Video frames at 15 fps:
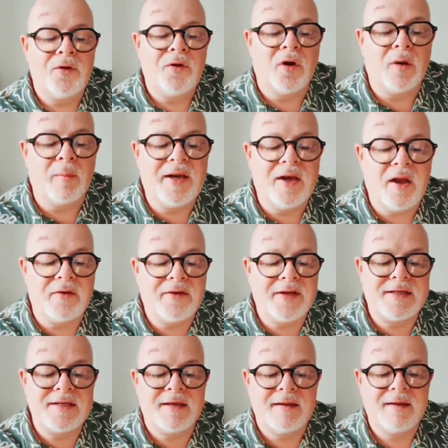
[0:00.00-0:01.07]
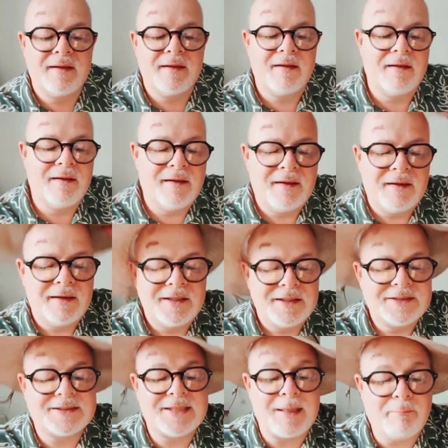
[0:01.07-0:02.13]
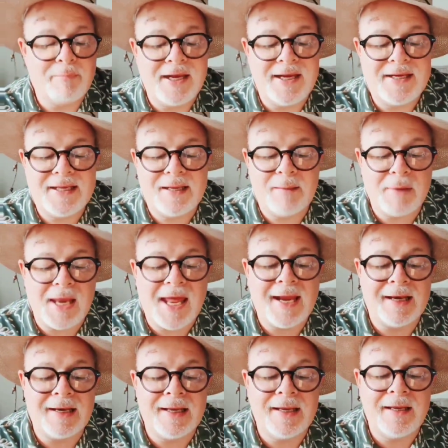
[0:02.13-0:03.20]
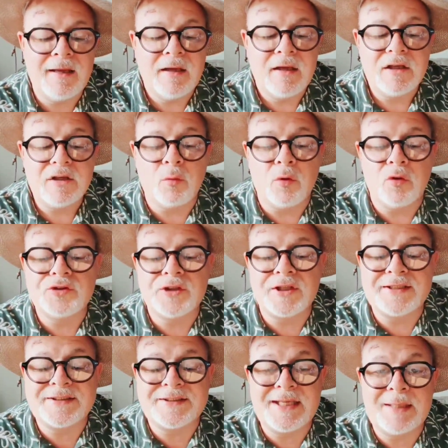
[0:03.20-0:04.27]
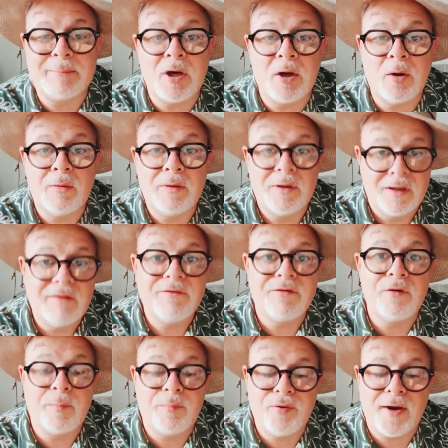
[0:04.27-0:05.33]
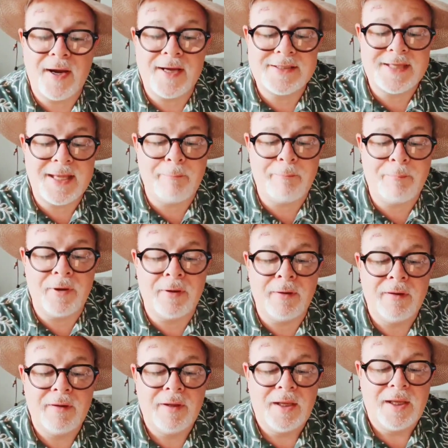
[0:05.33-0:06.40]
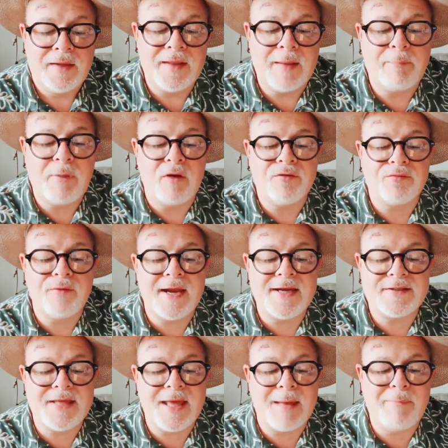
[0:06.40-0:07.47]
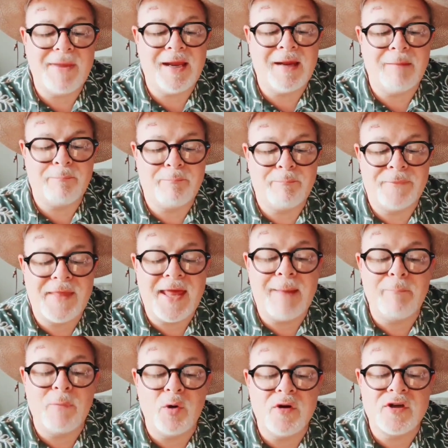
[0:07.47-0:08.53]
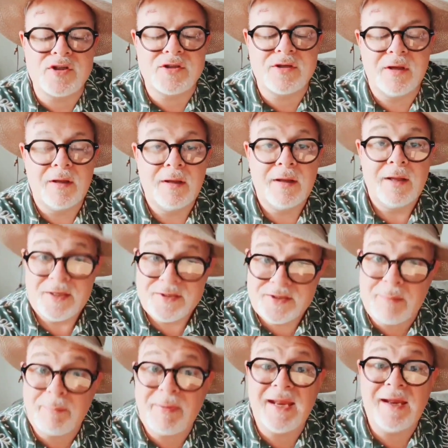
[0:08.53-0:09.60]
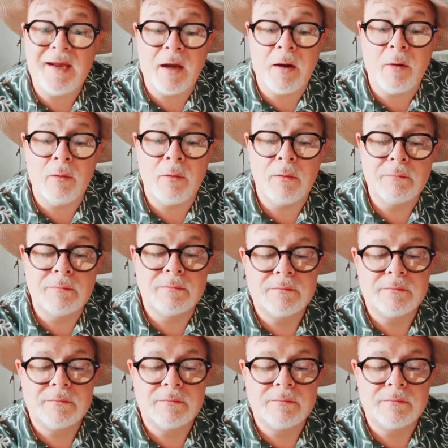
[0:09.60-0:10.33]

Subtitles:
Norman nodded, stampeding blindly towards a gazebo for a prize hamper. They both raised their mugs to bingo.